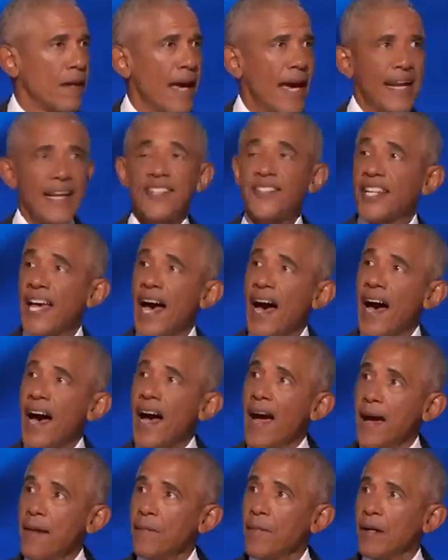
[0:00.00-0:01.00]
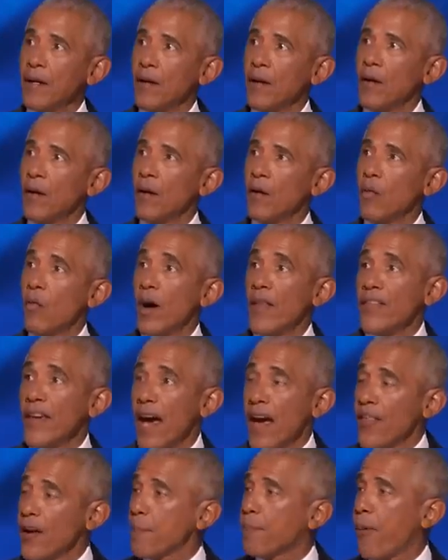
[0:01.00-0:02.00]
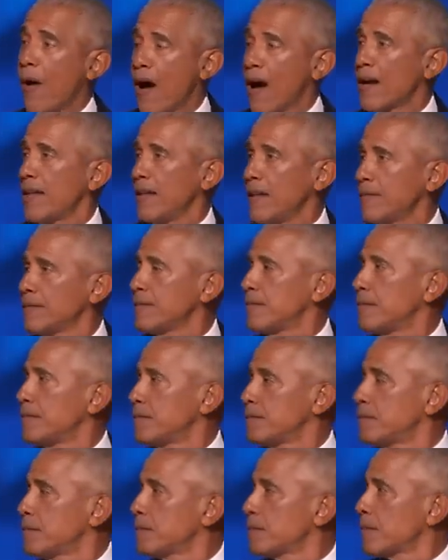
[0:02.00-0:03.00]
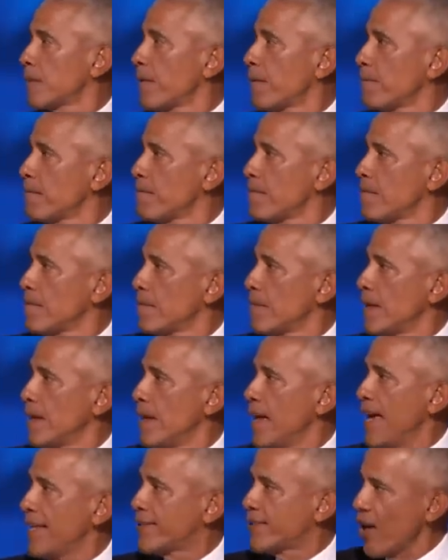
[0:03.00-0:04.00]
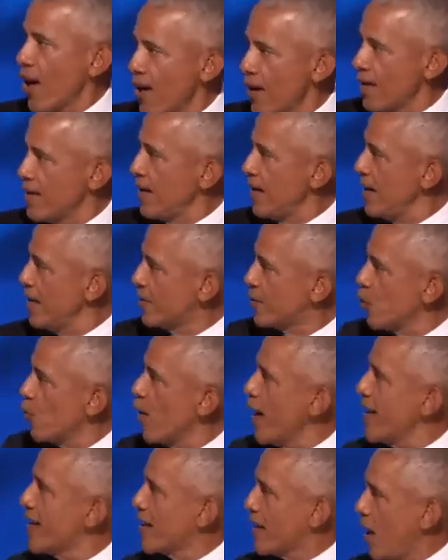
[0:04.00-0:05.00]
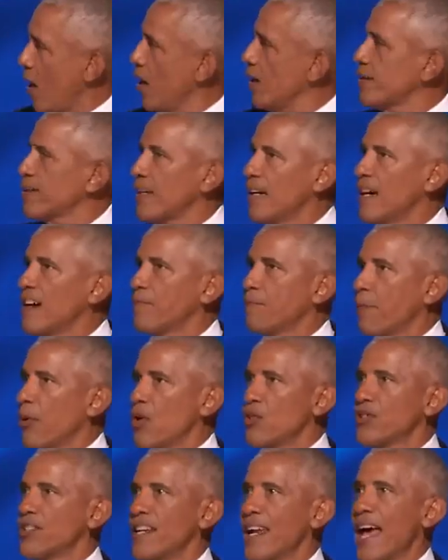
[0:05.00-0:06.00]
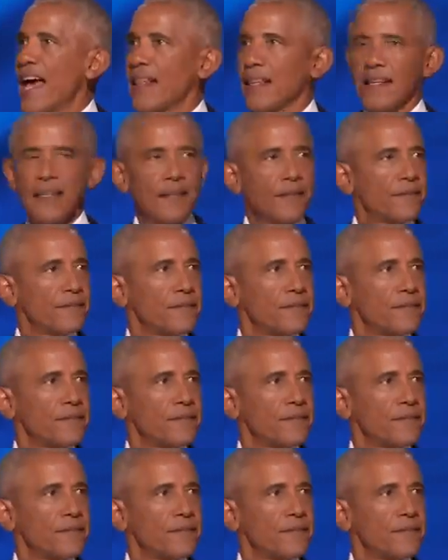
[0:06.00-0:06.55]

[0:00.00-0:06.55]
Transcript: At a time when the other party had turned into a cult of personality,